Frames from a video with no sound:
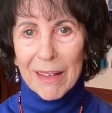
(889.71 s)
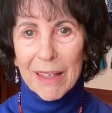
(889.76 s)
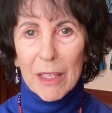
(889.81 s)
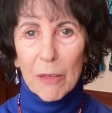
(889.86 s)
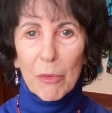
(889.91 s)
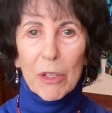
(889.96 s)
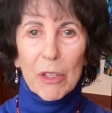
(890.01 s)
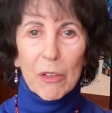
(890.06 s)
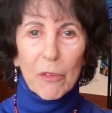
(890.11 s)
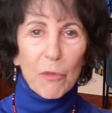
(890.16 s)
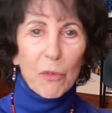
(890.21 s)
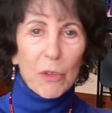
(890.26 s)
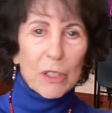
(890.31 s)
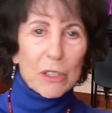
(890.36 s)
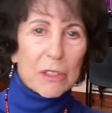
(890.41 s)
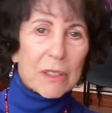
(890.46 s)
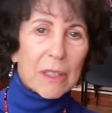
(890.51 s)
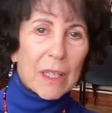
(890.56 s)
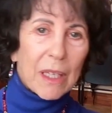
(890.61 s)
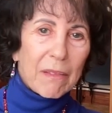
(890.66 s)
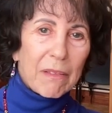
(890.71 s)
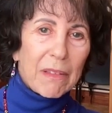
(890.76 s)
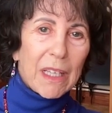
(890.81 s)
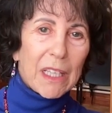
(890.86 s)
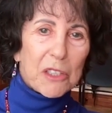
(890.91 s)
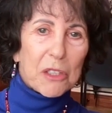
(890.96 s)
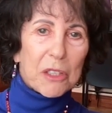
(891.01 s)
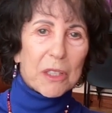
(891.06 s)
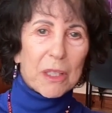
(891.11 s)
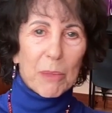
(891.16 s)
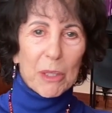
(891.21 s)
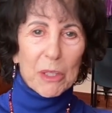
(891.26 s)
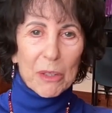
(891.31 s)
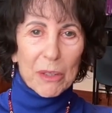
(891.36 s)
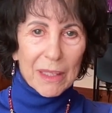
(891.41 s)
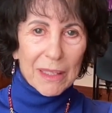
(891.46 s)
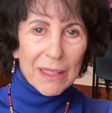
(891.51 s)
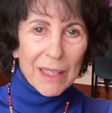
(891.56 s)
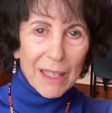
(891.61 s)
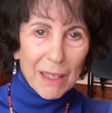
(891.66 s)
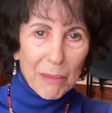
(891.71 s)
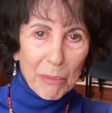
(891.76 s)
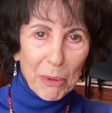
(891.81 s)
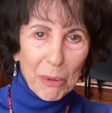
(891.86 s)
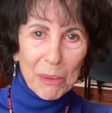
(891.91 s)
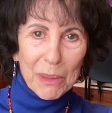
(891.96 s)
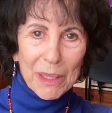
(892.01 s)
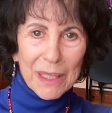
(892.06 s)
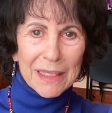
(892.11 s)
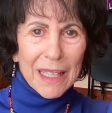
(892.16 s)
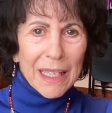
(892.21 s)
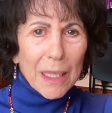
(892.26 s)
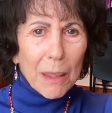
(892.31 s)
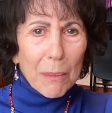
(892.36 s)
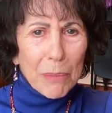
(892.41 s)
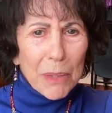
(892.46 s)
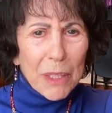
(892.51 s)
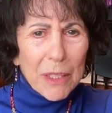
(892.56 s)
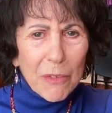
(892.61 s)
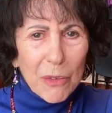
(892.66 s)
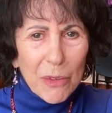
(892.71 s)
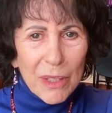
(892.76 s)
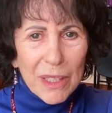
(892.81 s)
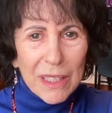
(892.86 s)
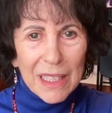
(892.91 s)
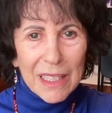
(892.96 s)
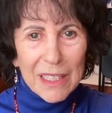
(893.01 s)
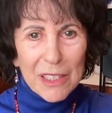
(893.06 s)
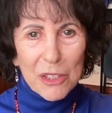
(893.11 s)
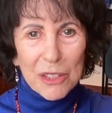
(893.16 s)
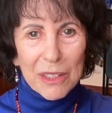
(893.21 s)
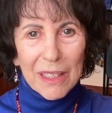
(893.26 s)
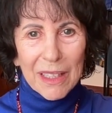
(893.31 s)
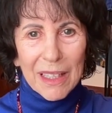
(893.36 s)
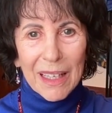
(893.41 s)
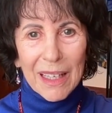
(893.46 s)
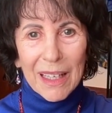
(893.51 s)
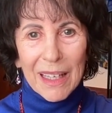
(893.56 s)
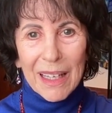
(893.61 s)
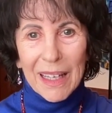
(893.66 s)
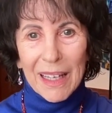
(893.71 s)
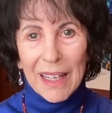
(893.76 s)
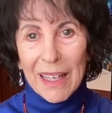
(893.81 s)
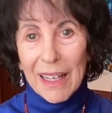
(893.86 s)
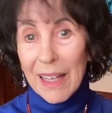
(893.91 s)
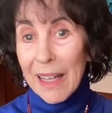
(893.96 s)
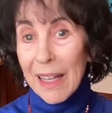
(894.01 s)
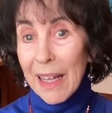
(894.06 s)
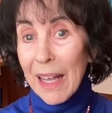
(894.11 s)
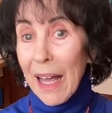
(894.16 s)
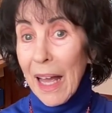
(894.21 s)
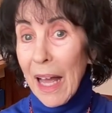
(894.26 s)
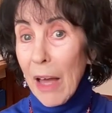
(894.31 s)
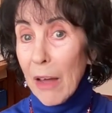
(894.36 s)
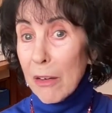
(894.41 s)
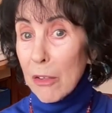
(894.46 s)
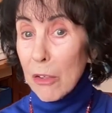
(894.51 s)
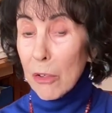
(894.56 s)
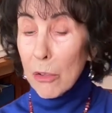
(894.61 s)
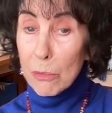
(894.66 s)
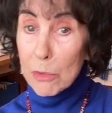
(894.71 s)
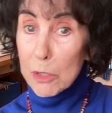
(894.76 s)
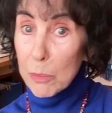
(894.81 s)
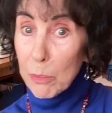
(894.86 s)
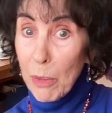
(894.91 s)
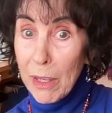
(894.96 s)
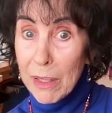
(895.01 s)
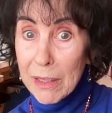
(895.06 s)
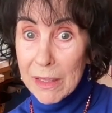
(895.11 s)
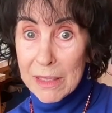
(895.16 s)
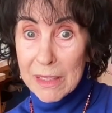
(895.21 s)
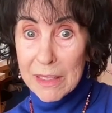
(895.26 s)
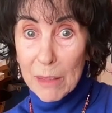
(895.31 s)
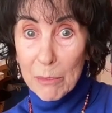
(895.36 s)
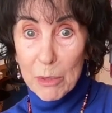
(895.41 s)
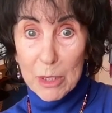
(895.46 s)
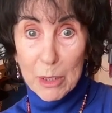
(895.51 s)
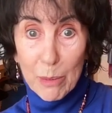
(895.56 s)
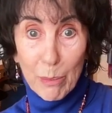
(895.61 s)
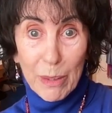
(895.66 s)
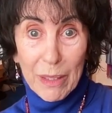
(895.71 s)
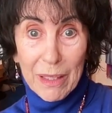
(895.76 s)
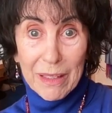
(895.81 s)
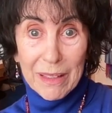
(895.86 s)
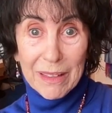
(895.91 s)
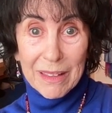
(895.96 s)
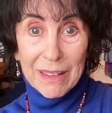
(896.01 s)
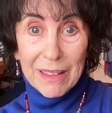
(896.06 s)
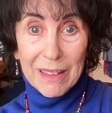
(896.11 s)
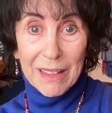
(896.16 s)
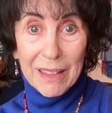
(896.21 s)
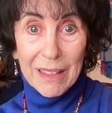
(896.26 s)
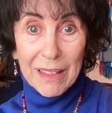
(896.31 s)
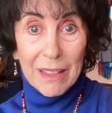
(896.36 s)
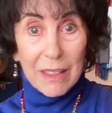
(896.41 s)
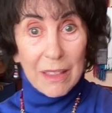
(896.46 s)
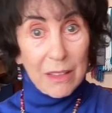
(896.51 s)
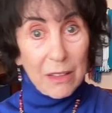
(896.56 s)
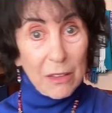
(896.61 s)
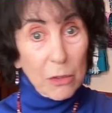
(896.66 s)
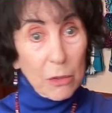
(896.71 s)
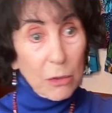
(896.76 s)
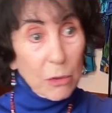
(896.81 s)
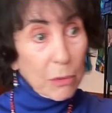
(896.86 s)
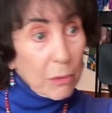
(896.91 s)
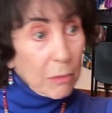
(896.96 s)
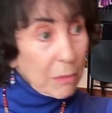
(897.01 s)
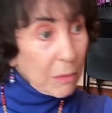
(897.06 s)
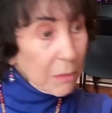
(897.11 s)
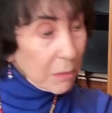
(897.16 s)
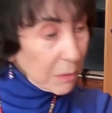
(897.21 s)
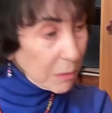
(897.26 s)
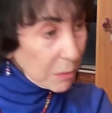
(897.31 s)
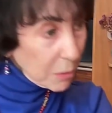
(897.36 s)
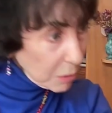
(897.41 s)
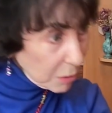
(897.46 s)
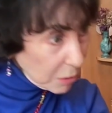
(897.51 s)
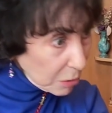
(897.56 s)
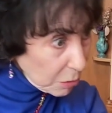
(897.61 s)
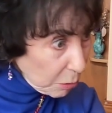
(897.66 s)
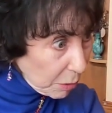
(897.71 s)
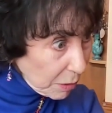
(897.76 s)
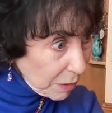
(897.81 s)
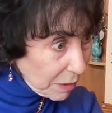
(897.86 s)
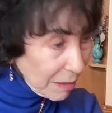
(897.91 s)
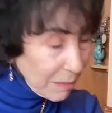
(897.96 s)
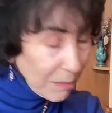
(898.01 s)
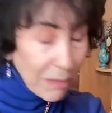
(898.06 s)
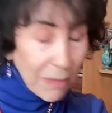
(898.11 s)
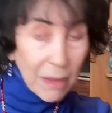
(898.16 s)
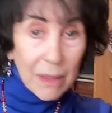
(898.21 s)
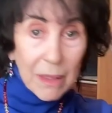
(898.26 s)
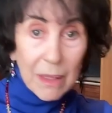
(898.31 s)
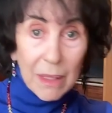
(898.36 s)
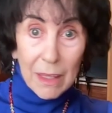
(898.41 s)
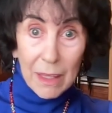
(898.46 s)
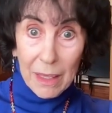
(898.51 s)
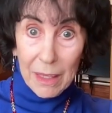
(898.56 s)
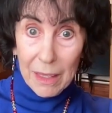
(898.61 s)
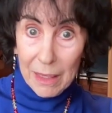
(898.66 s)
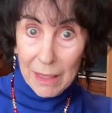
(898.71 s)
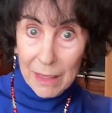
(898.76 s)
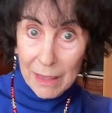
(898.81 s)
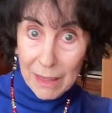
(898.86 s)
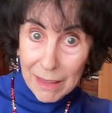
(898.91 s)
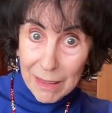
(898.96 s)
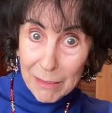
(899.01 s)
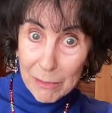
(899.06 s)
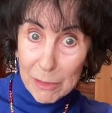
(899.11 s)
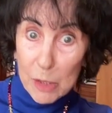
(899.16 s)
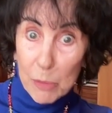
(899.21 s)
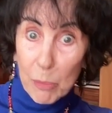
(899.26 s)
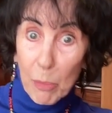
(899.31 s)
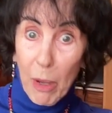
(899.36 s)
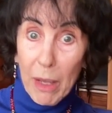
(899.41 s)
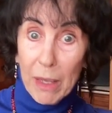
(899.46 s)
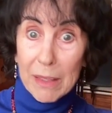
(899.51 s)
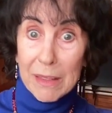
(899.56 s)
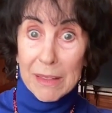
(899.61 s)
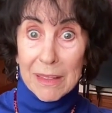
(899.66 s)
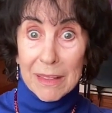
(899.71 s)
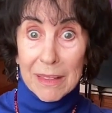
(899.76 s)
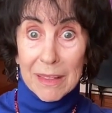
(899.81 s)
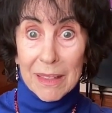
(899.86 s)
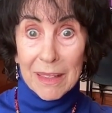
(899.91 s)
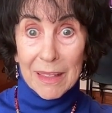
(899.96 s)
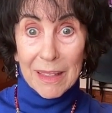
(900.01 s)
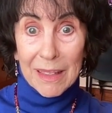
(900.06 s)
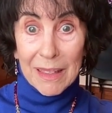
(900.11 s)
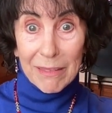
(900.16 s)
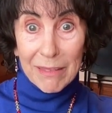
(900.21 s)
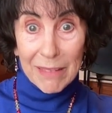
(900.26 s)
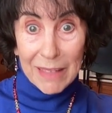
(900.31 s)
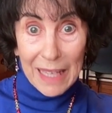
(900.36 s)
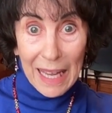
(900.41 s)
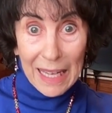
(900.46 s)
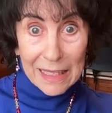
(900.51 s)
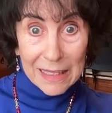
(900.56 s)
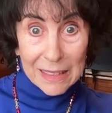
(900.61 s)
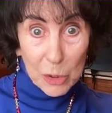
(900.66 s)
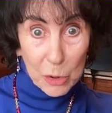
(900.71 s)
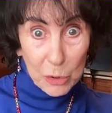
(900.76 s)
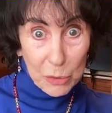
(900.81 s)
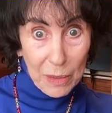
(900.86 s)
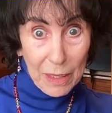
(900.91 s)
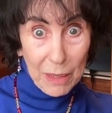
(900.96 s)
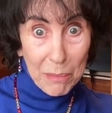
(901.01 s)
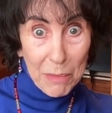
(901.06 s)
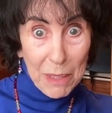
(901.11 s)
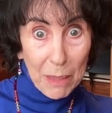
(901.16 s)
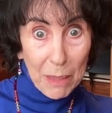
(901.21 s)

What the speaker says: with your foot, just kind of nudging them under the table. That's like a bid for attention. How do you respond to someone's bid? Do you turn toward them and respond, react to them